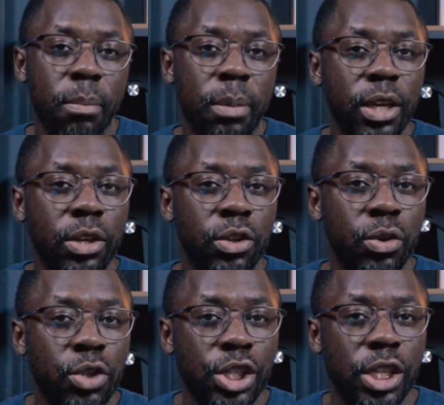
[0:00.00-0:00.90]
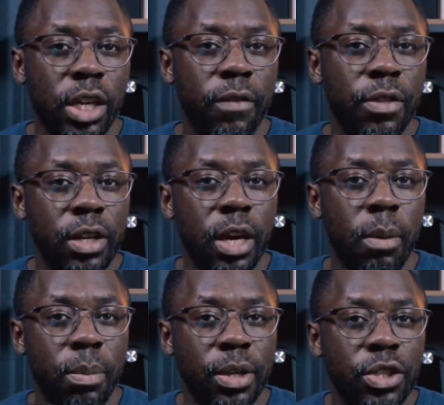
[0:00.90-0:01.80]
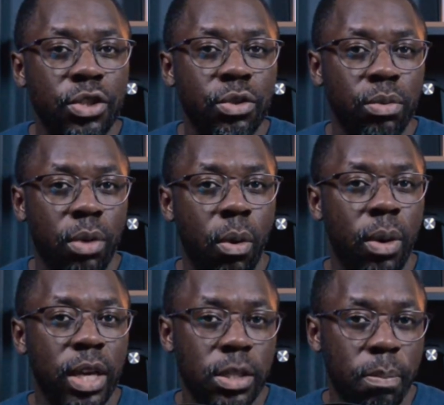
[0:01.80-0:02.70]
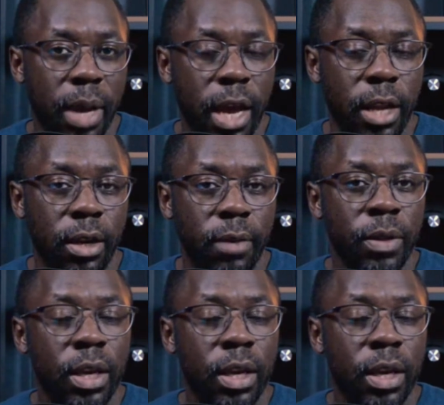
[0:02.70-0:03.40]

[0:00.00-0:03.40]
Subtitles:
making your share of the companies grow, expand.